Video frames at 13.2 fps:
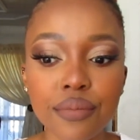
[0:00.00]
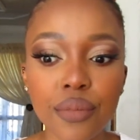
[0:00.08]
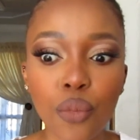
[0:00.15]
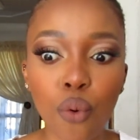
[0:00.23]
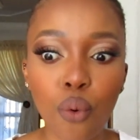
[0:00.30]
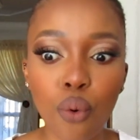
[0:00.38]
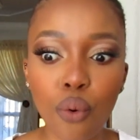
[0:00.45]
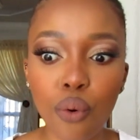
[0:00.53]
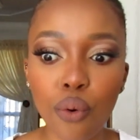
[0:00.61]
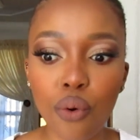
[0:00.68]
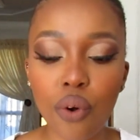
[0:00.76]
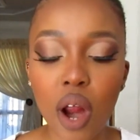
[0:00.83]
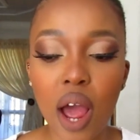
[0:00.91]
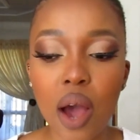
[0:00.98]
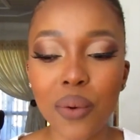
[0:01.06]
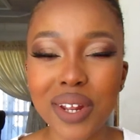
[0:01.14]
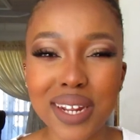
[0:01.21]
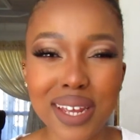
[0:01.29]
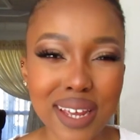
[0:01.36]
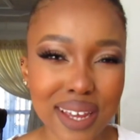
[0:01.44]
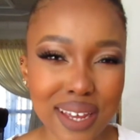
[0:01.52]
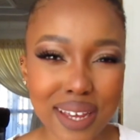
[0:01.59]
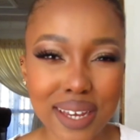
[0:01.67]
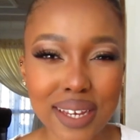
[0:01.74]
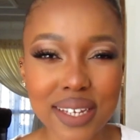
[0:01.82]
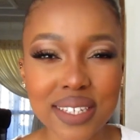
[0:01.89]
or how it
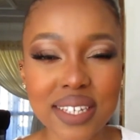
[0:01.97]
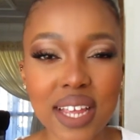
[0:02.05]
is.